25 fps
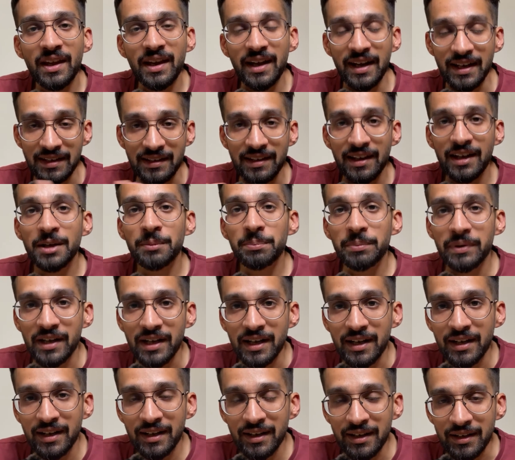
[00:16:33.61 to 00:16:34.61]
and that
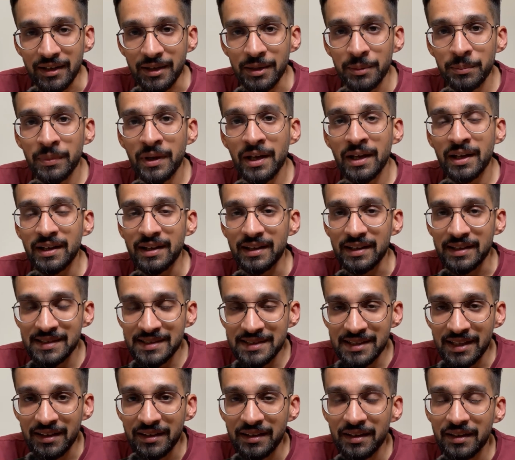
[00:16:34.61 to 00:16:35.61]
parenting tip
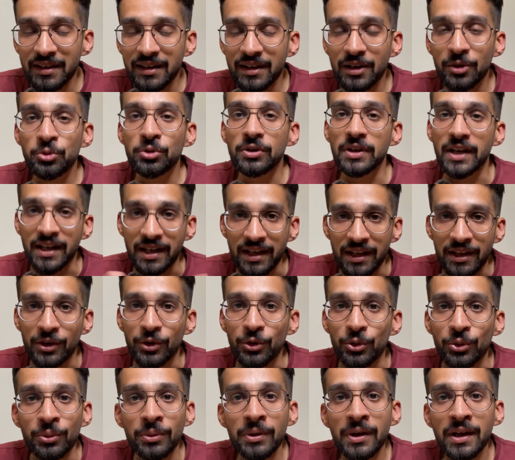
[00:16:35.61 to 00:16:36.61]
is centered around letting
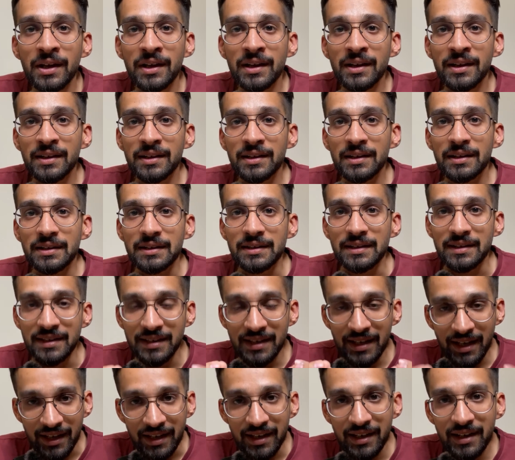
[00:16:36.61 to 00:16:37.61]
go.
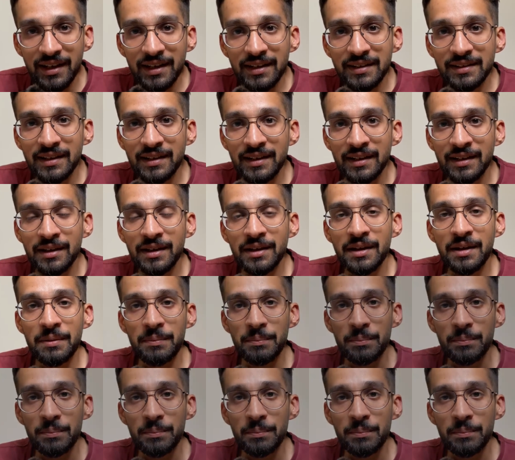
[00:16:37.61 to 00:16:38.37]
The idea that